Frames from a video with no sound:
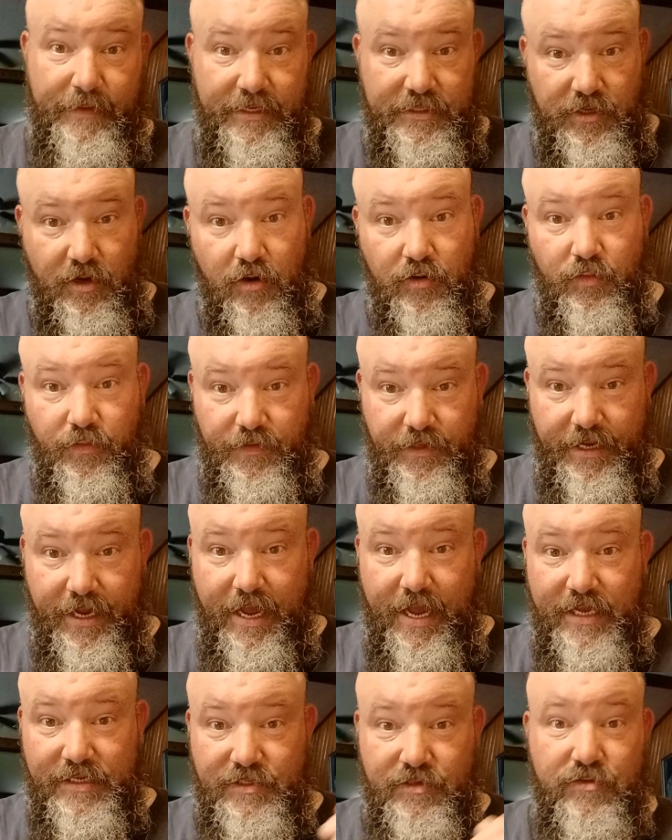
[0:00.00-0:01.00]
I talked with the
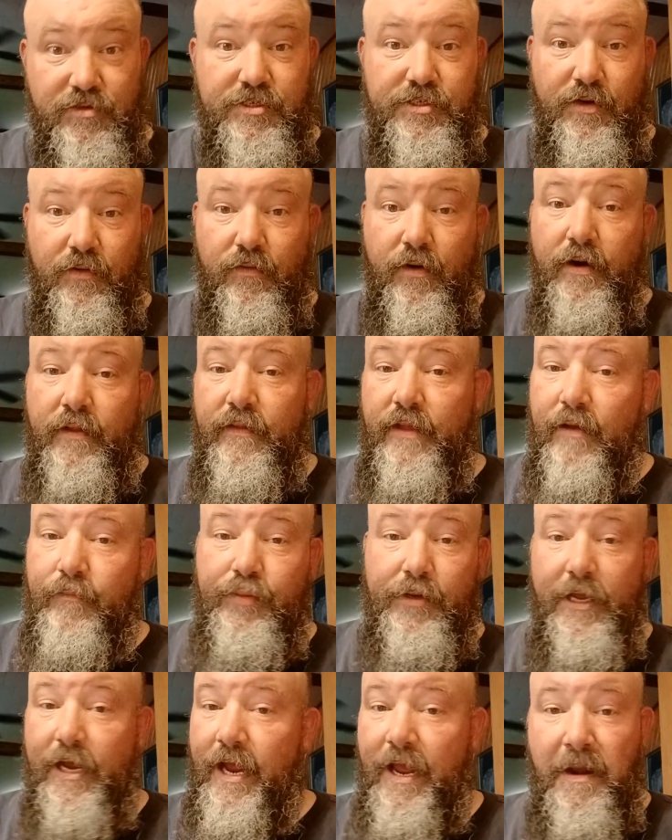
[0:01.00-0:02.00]
guys that are still running that
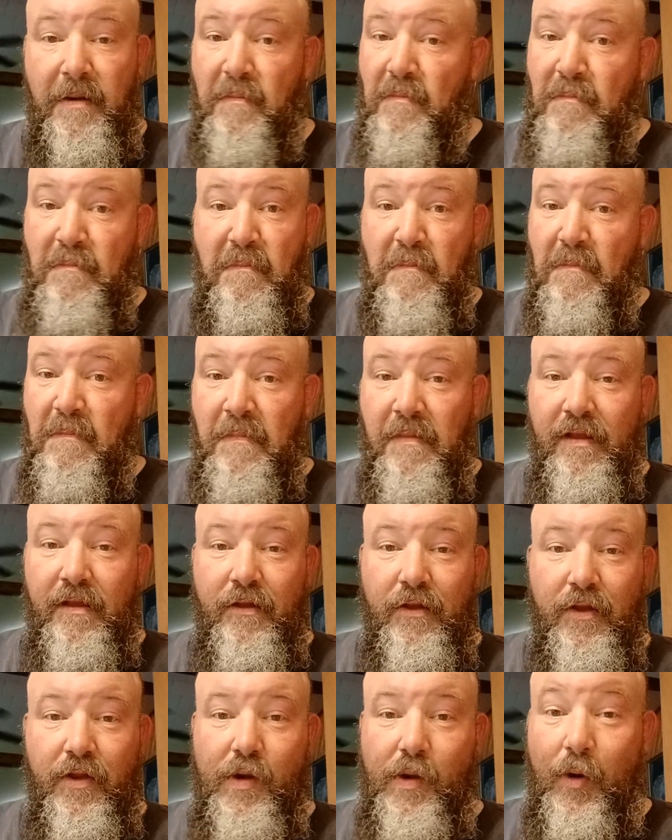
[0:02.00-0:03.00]
plant,
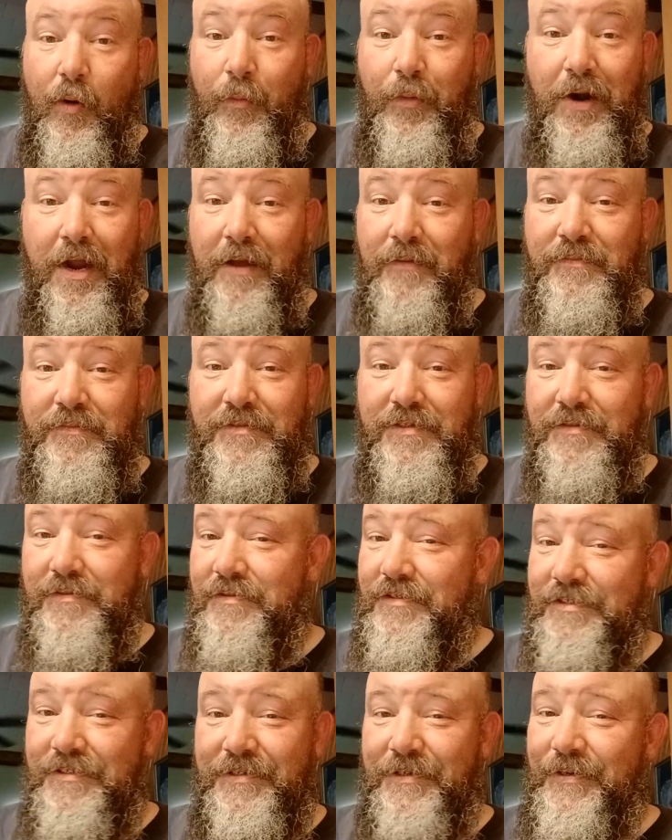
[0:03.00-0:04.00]
no problems,
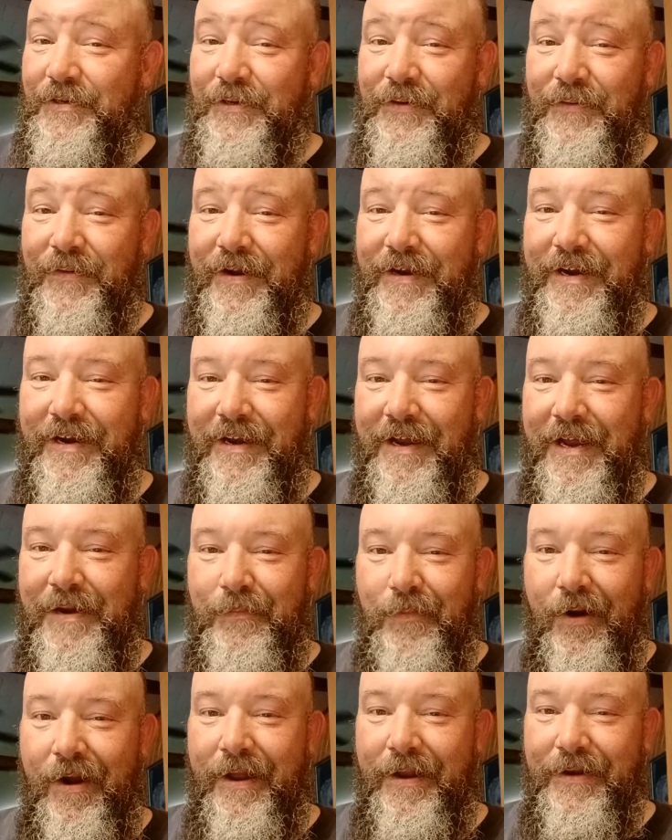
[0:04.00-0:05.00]
still running like
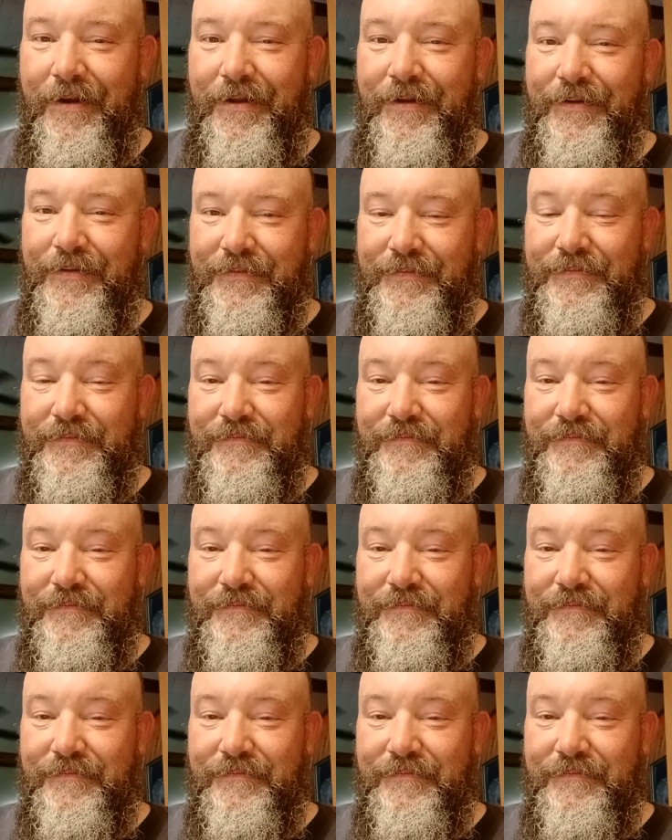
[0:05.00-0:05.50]
brand new.